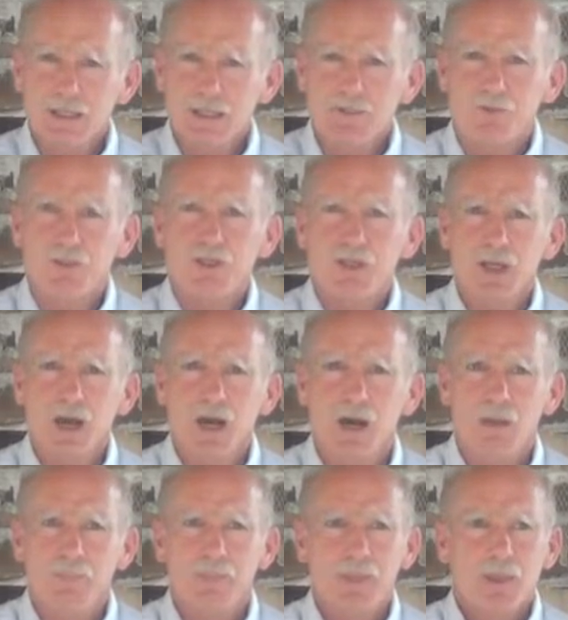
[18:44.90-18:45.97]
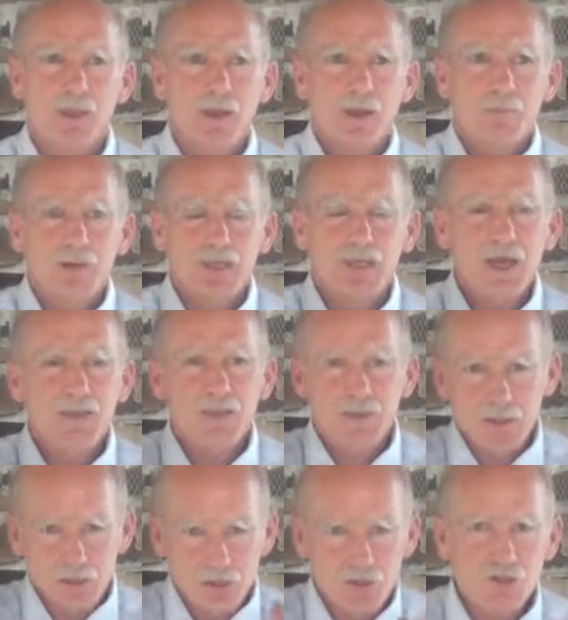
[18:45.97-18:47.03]
different, but
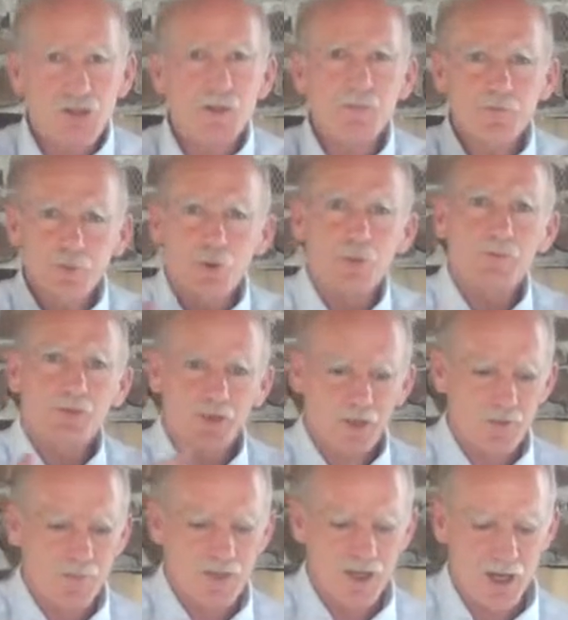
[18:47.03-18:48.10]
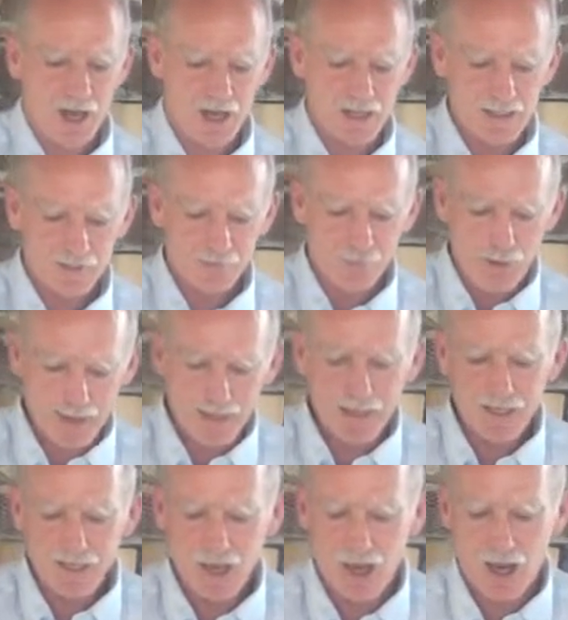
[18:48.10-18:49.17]
yet there's some forms that can be kind of
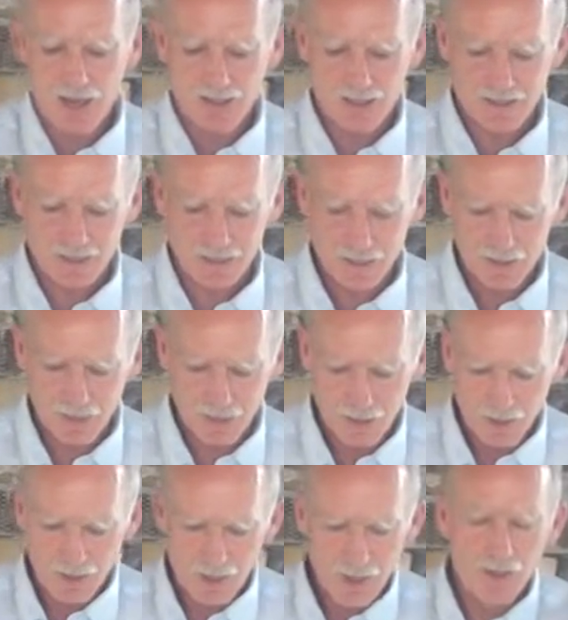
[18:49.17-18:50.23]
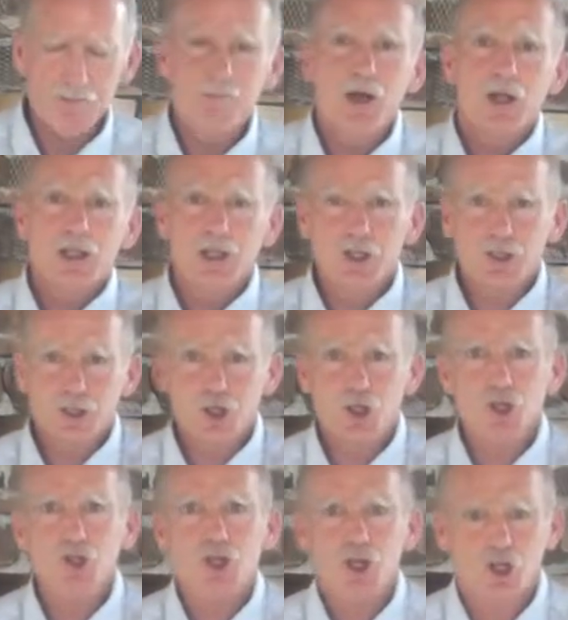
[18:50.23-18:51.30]
recognized.
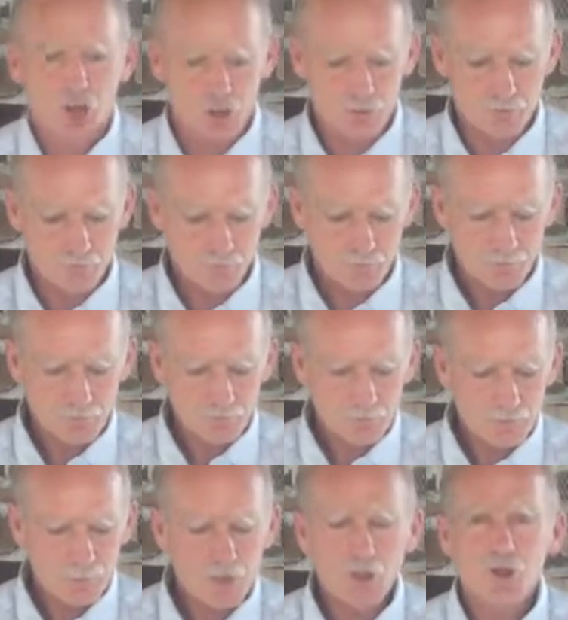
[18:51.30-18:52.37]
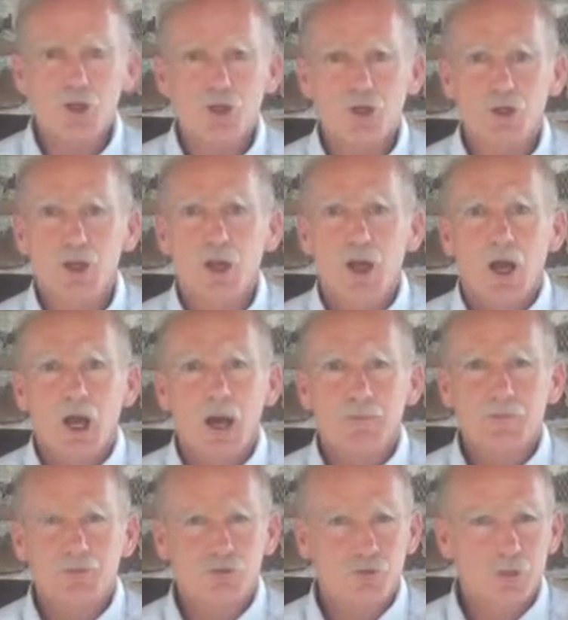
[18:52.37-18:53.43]
Liturgical. Your
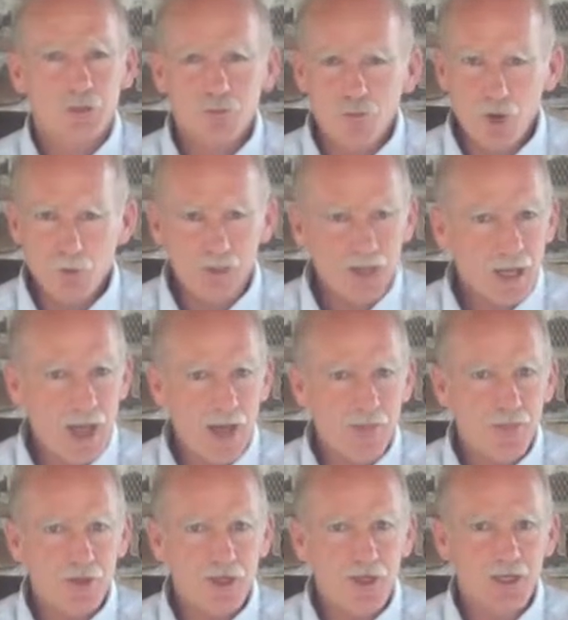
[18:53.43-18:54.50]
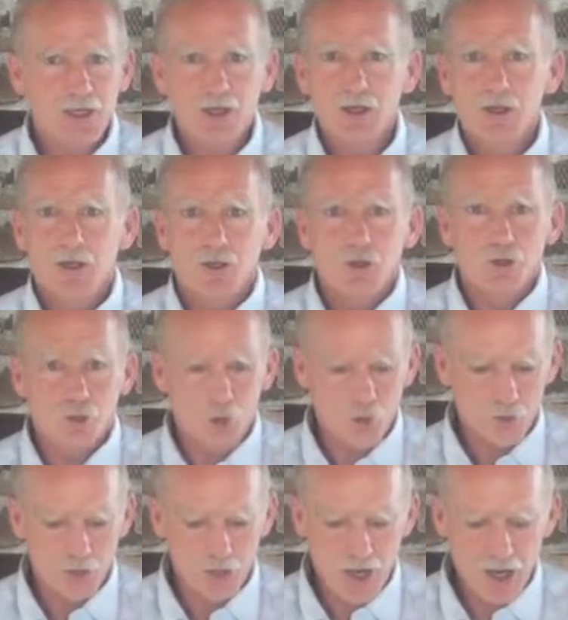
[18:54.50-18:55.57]
strict Roman Catholic, your
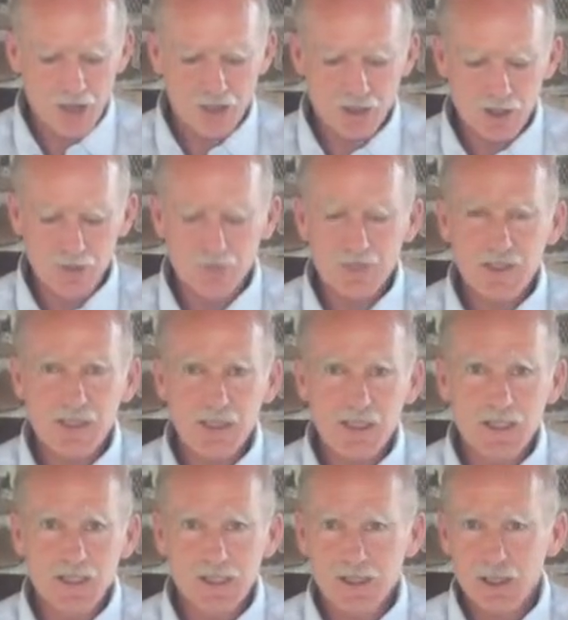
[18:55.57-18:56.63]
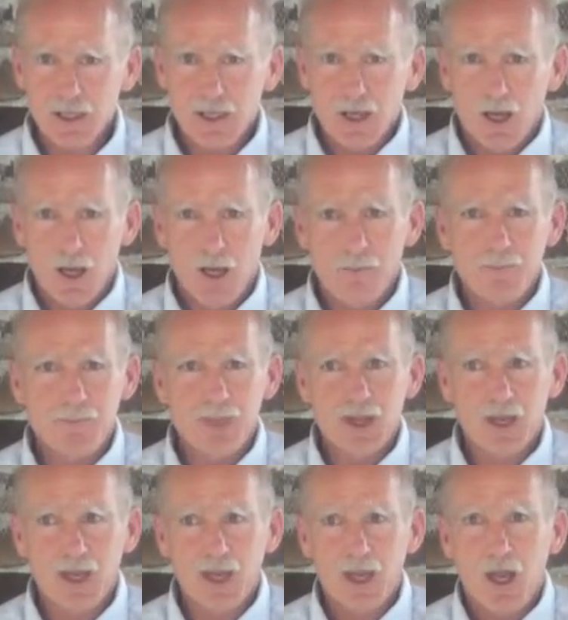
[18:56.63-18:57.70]
Orthodox services,
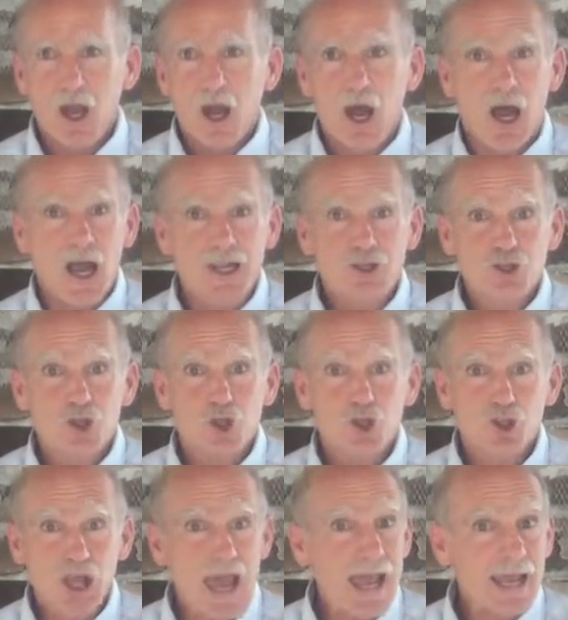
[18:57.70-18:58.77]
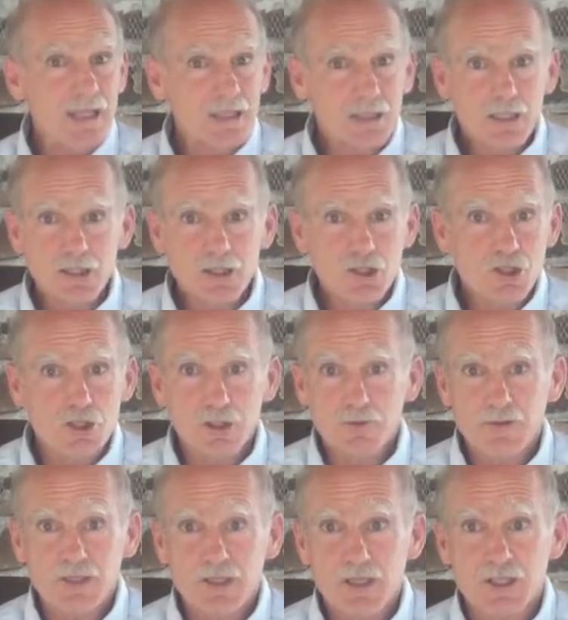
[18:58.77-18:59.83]
the High Church Anglican
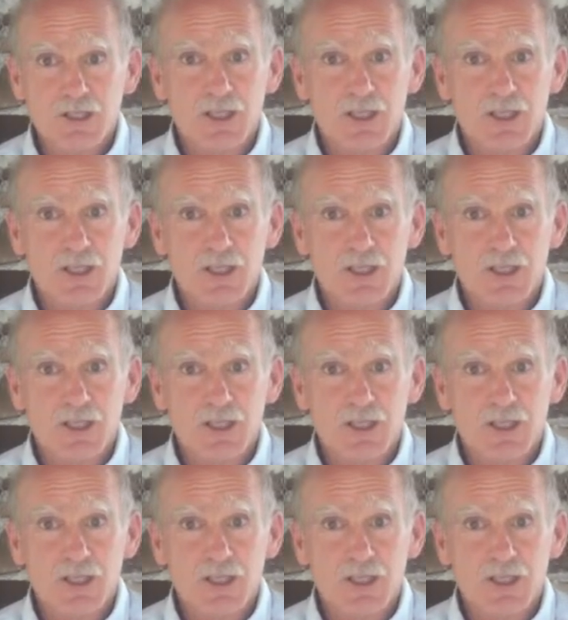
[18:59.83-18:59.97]
services,